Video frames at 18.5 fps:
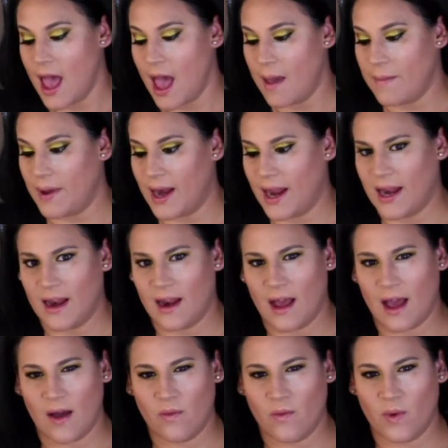I mean,
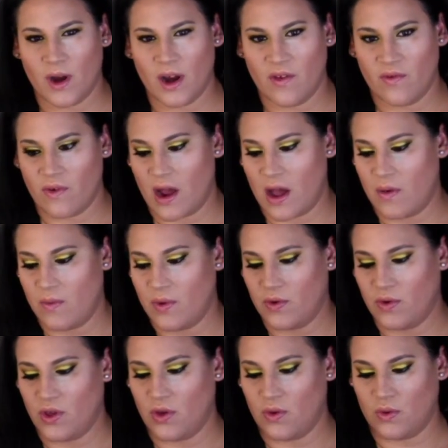whenever I
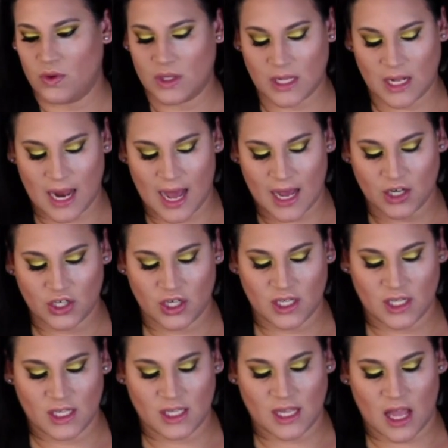would use
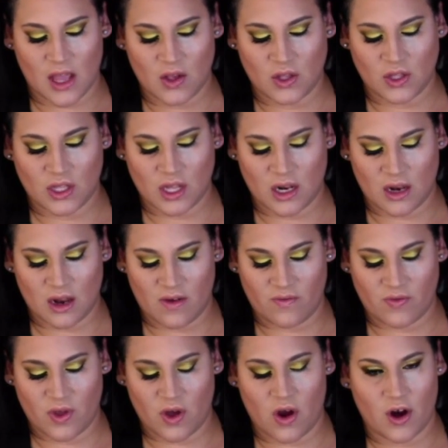lashes, I used to
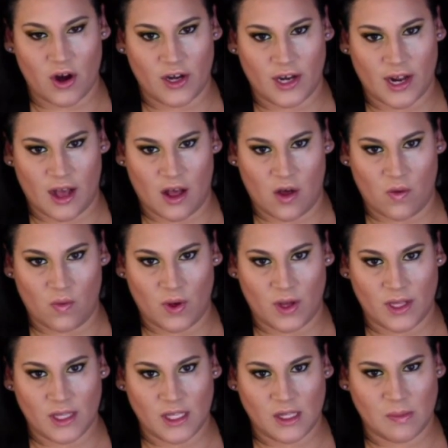love the Ardell
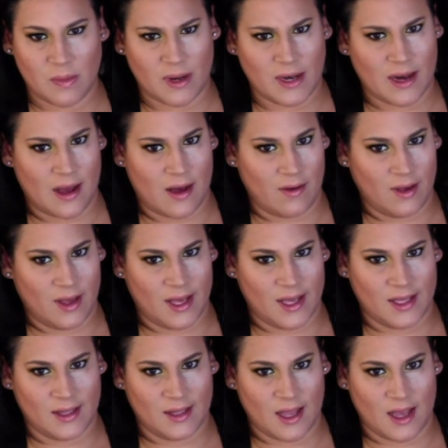ones, but now
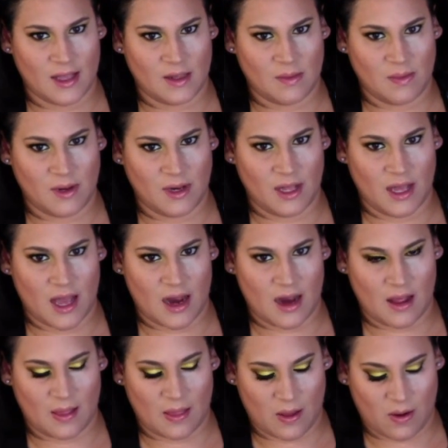Kiss has been
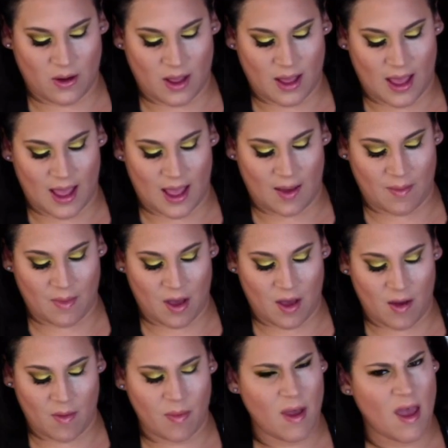getting their game
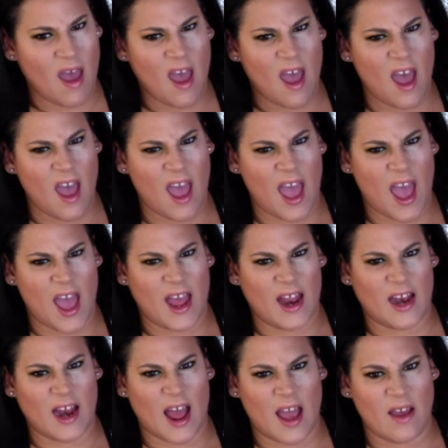up,
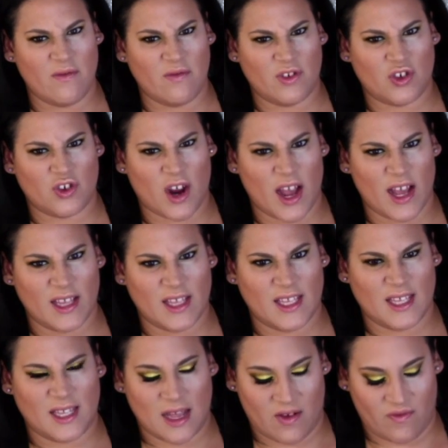and I've tried
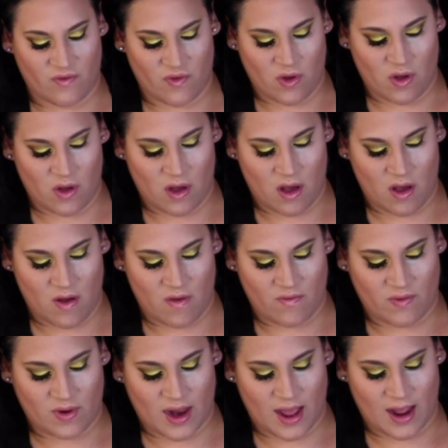several of
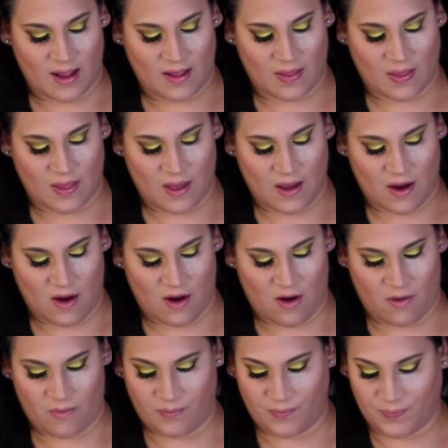like
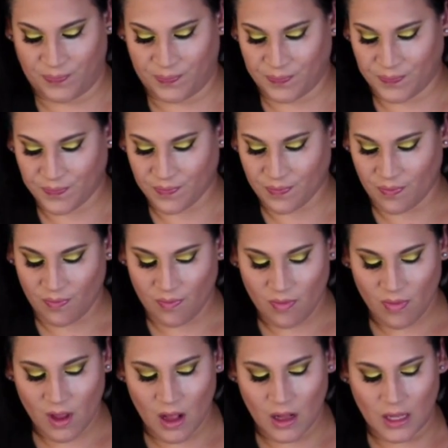their
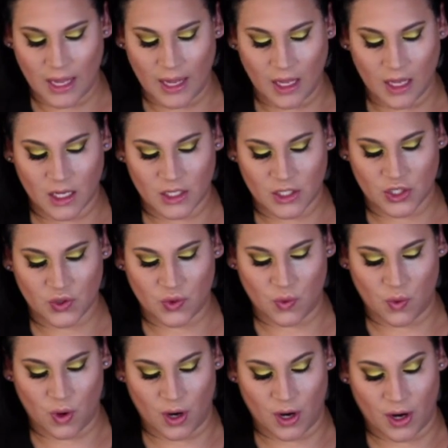like
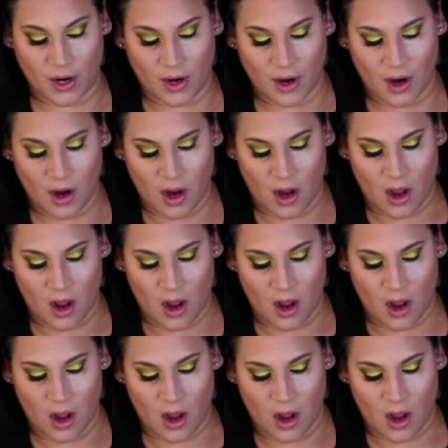couture